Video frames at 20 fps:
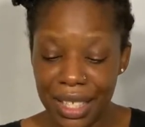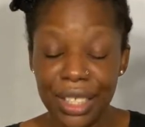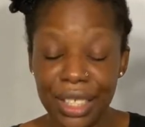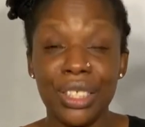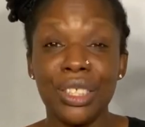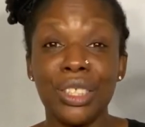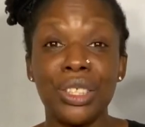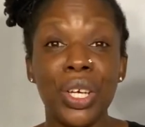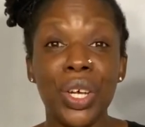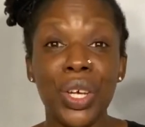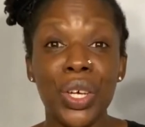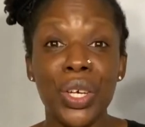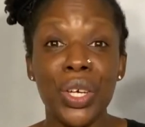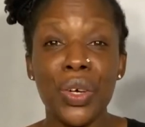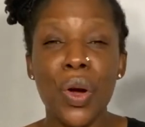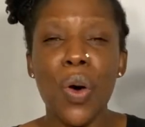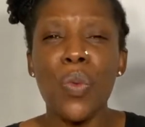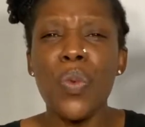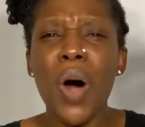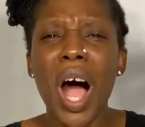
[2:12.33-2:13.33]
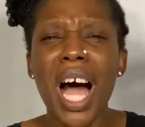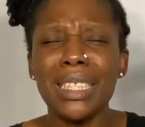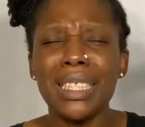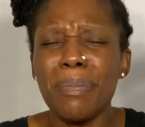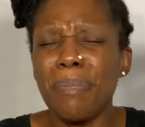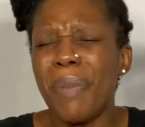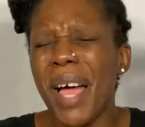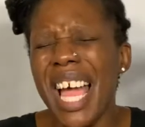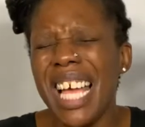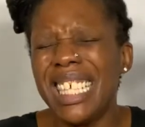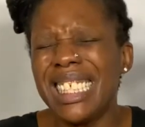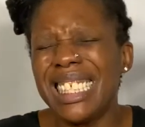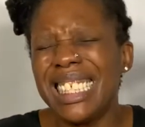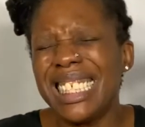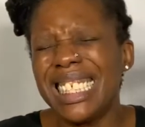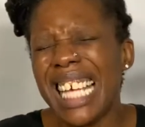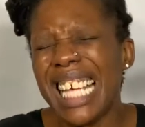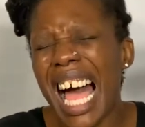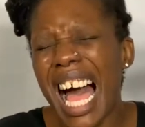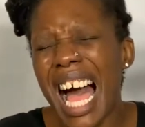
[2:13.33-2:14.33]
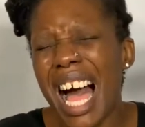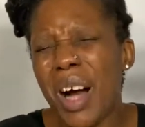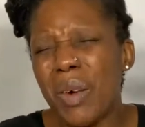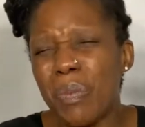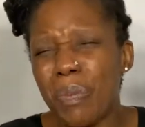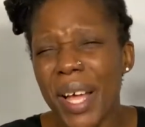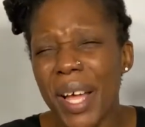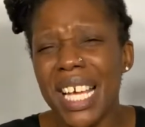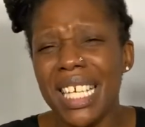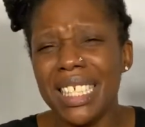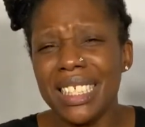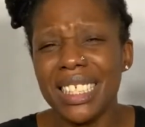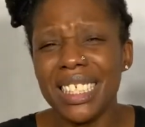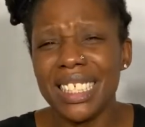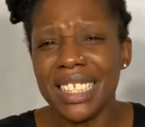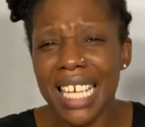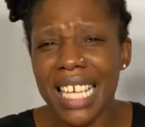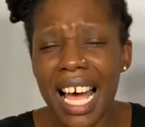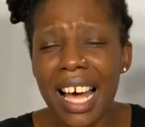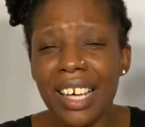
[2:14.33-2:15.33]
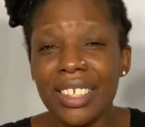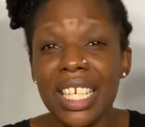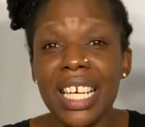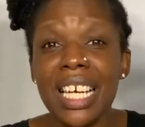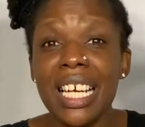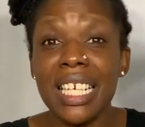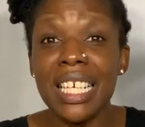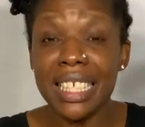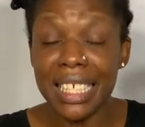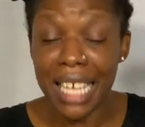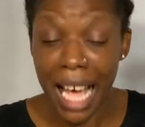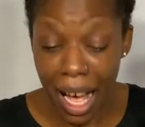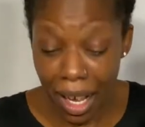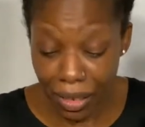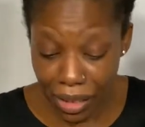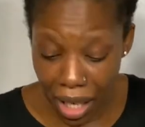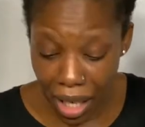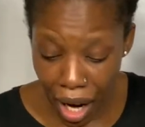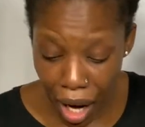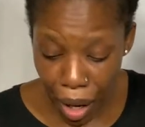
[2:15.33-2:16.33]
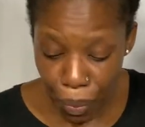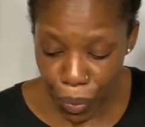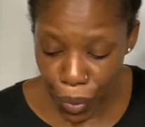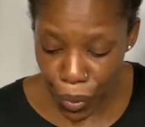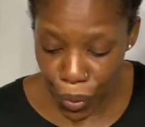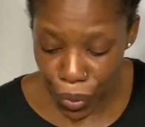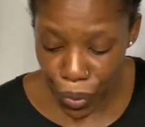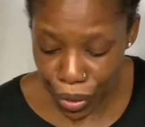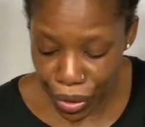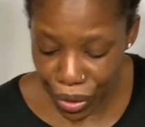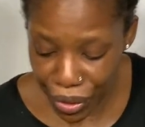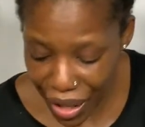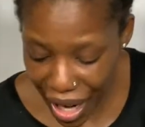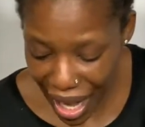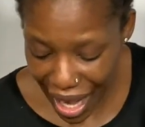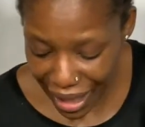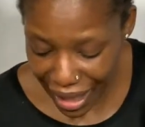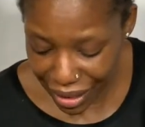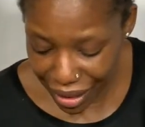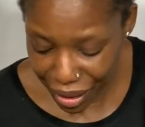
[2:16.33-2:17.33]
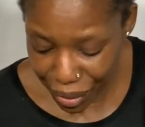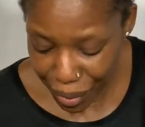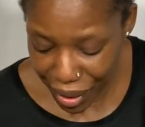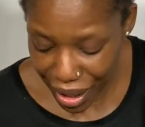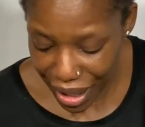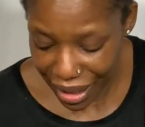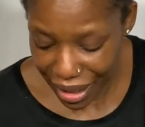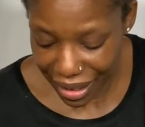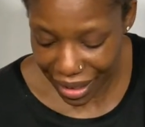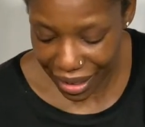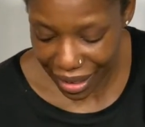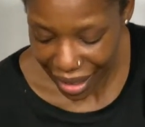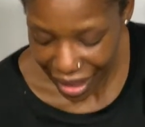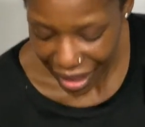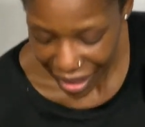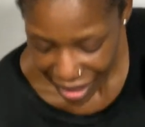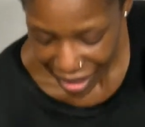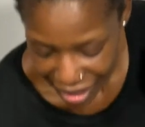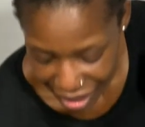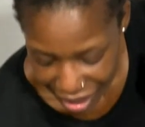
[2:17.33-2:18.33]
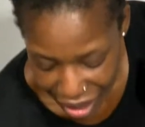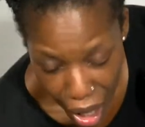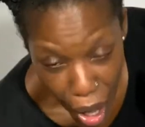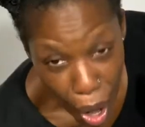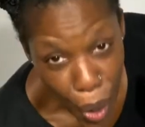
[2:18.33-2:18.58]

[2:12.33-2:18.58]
2, 1. Pens down, pens down. Count up all your S words. I